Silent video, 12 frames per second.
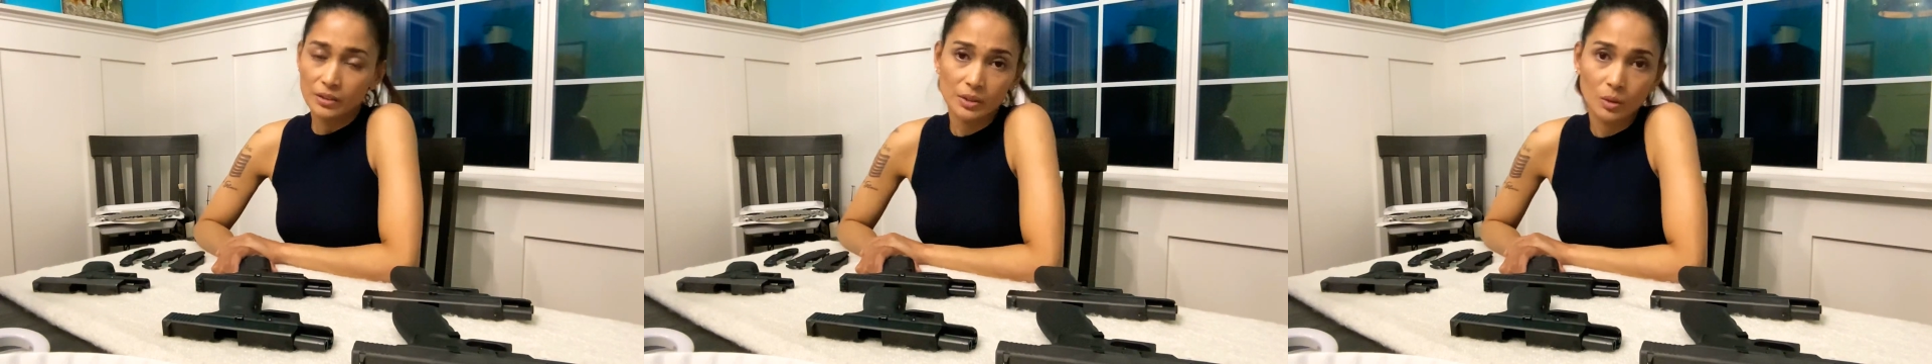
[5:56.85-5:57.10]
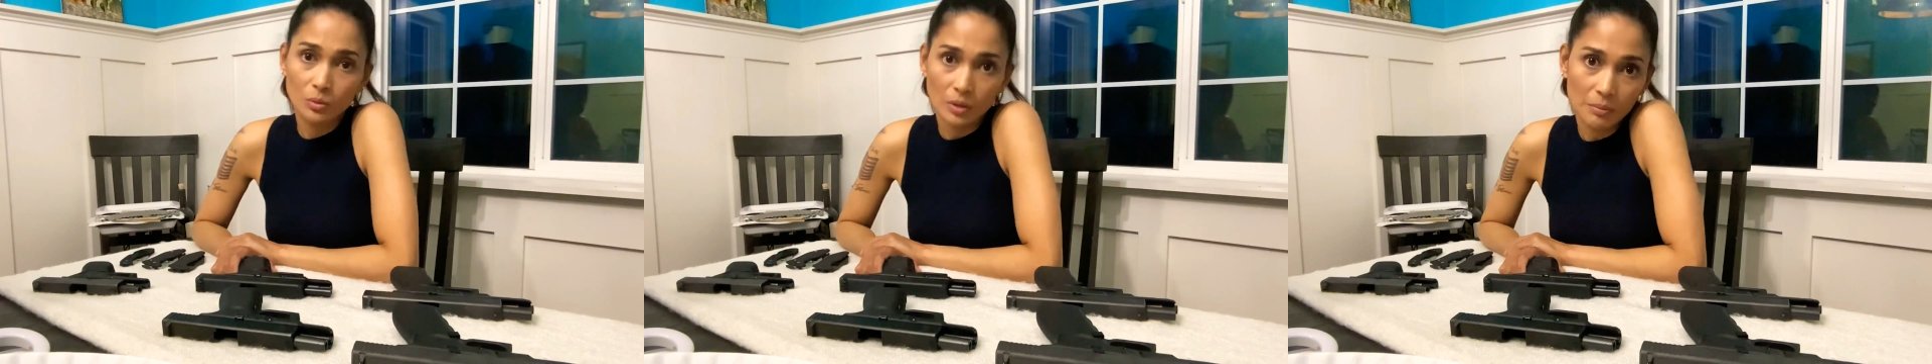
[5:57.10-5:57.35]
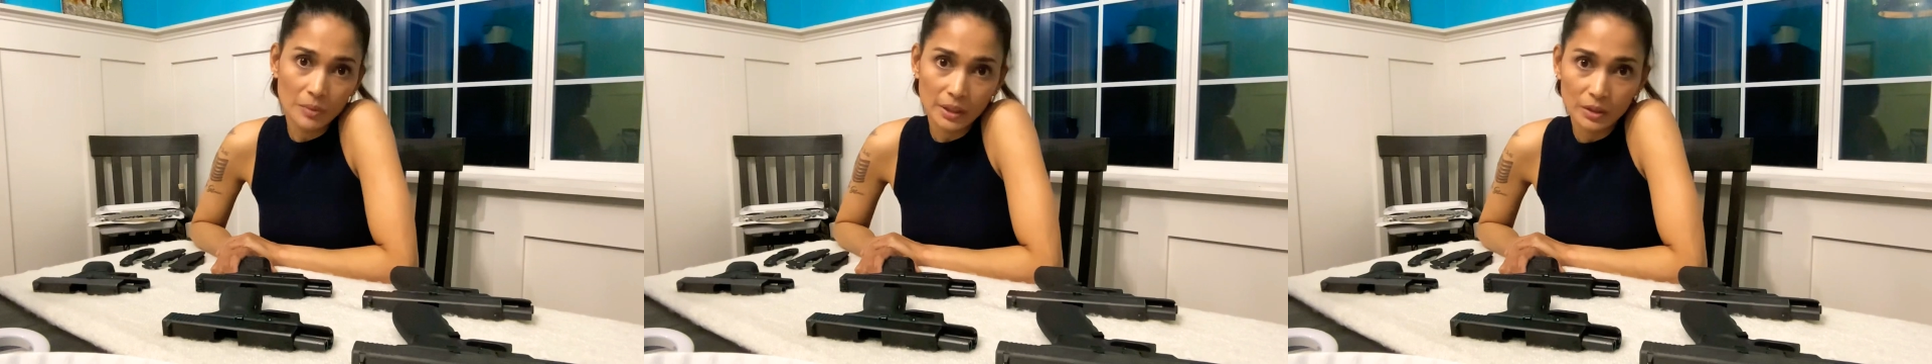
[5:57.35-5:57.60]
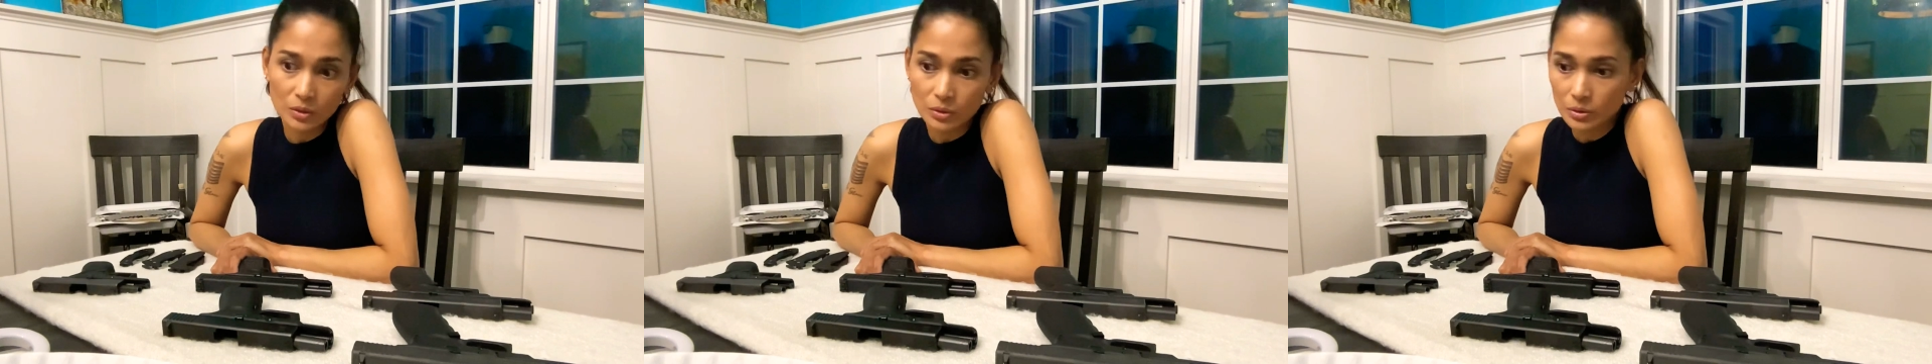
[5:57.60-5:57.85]
a
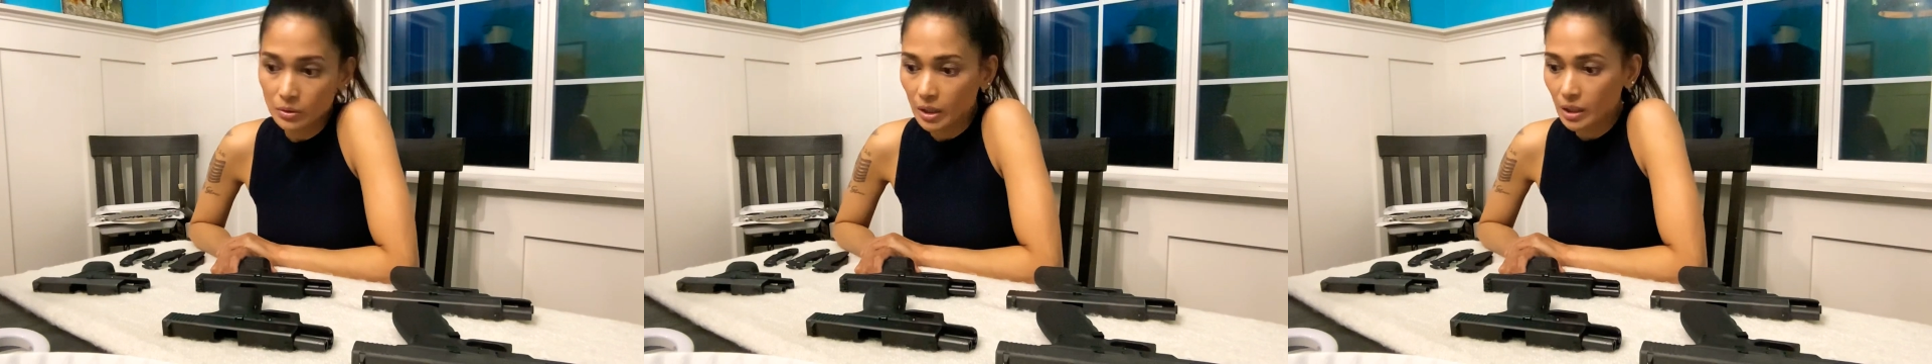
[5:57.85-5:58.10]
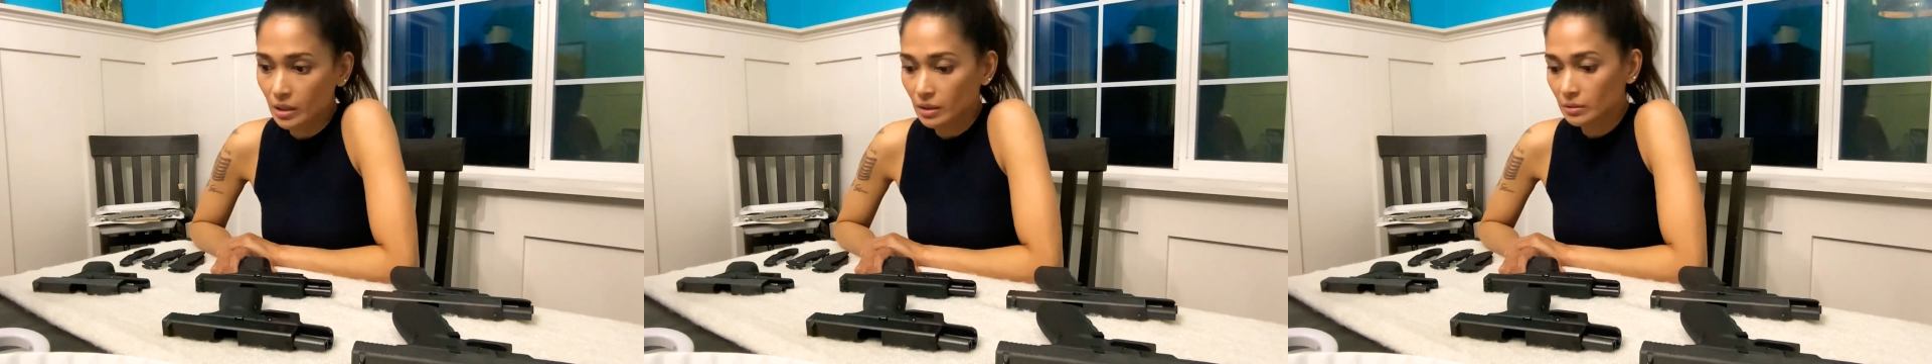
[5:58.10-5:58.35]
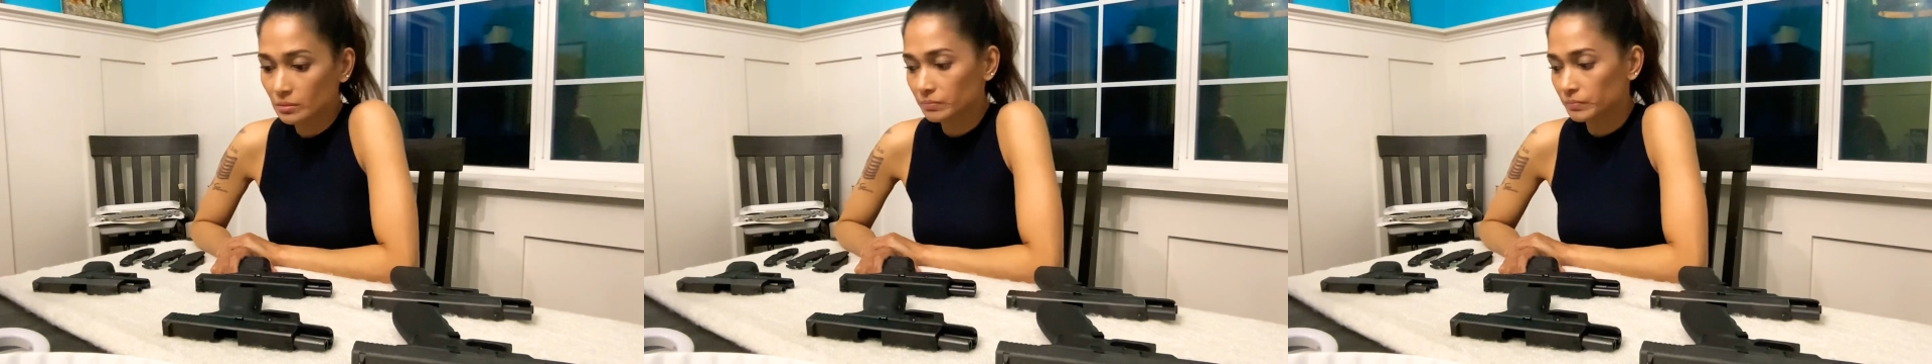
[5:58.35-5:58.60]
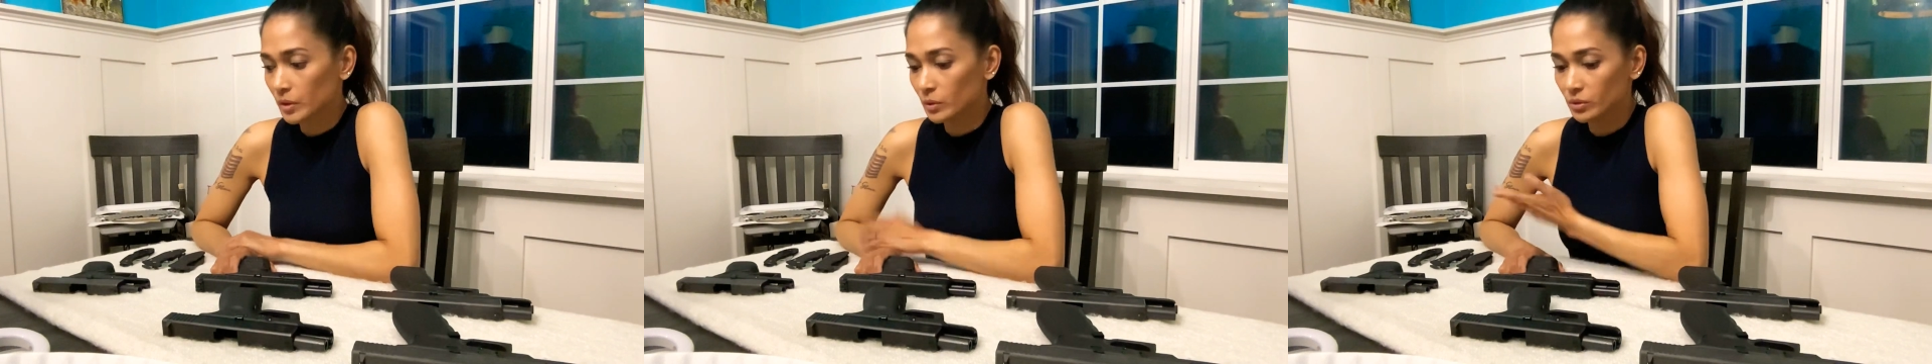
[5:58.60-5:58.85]
woman
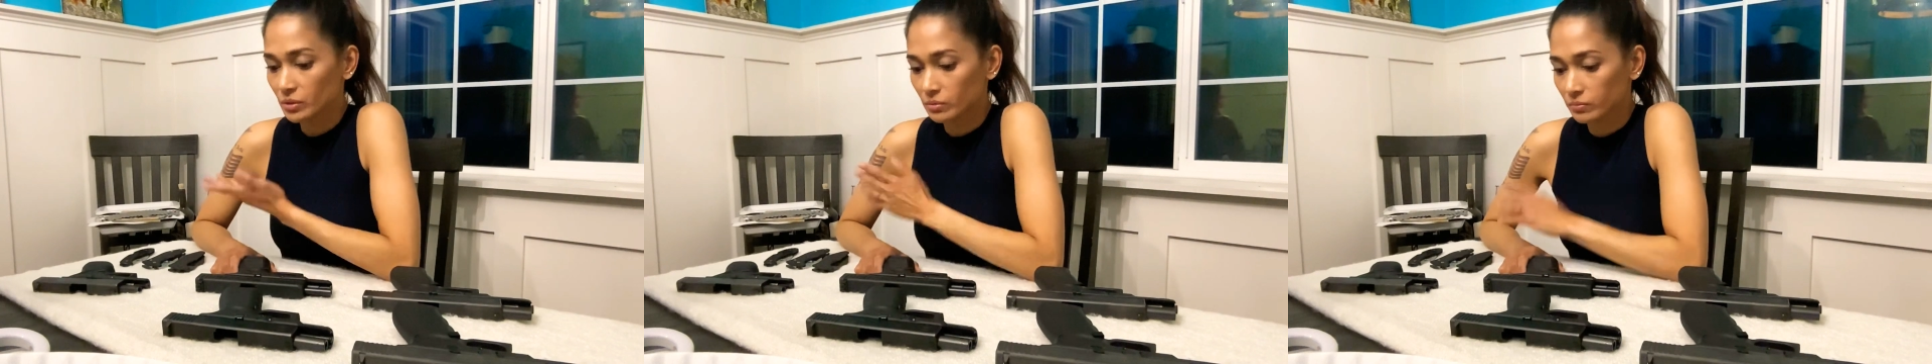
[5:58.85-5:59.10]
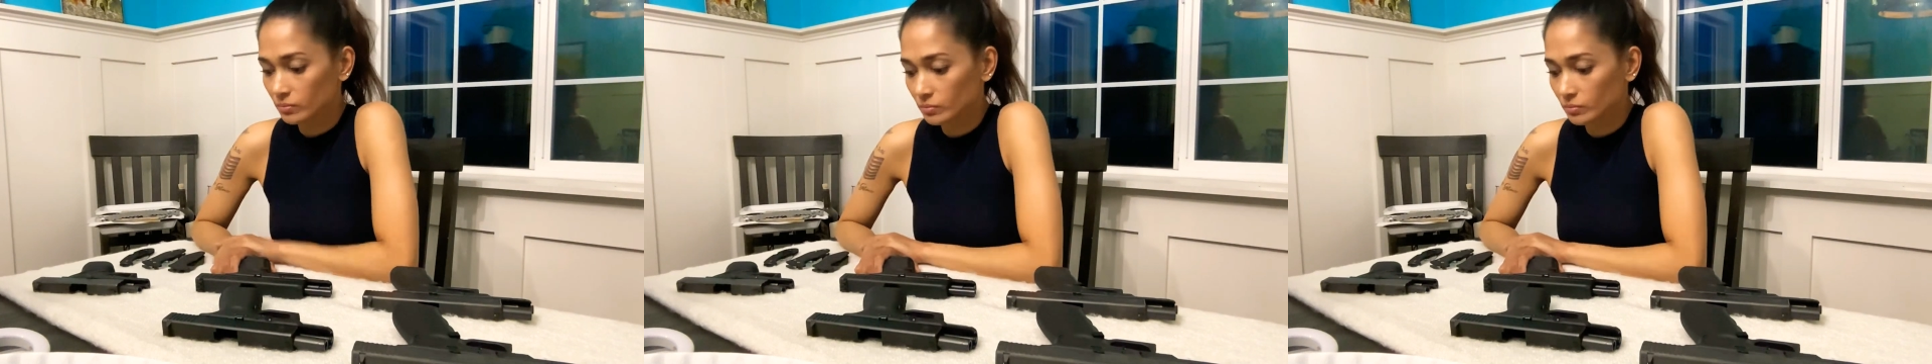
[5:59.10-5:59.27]
who's